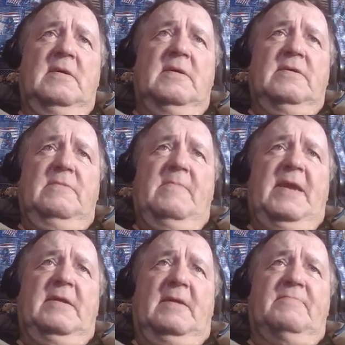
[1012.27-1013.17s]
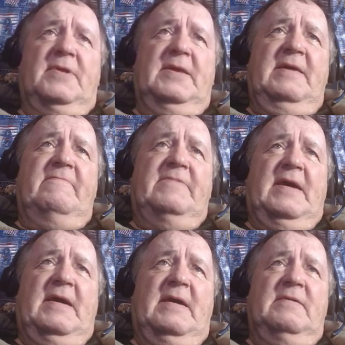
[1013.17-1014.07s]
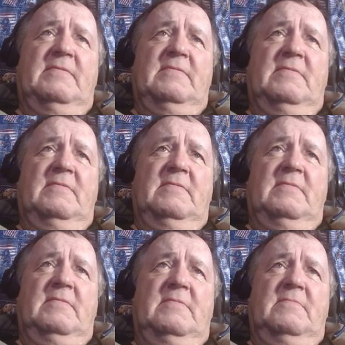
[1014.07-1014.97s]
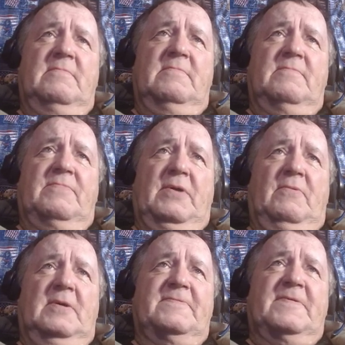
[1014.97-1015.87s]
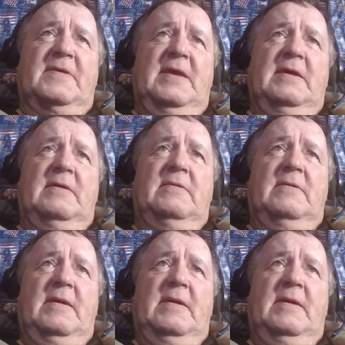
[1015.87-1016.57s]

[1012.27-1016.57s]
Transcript: You may not believe that, but once again,